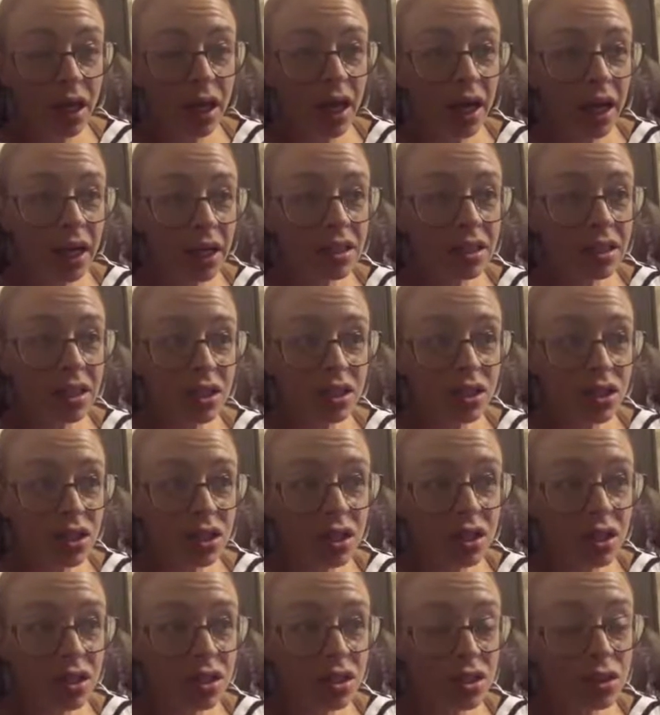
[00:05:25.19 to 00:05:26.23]
and essentially
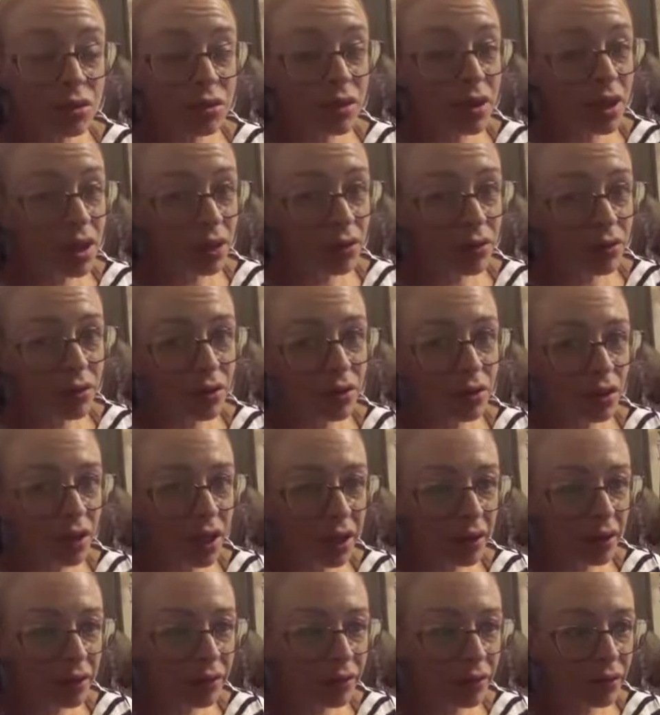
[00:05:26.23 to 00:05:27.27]
doesn't do a thing for their
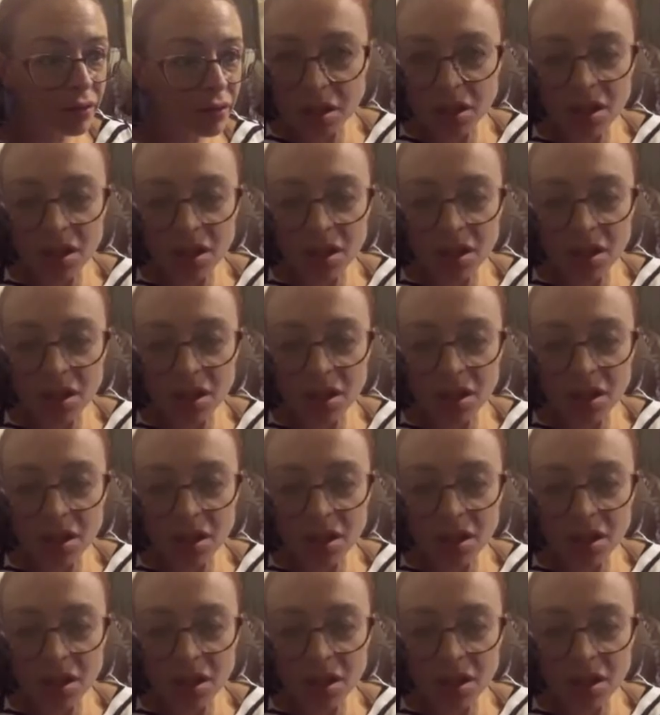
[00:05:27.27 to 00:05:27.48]
life.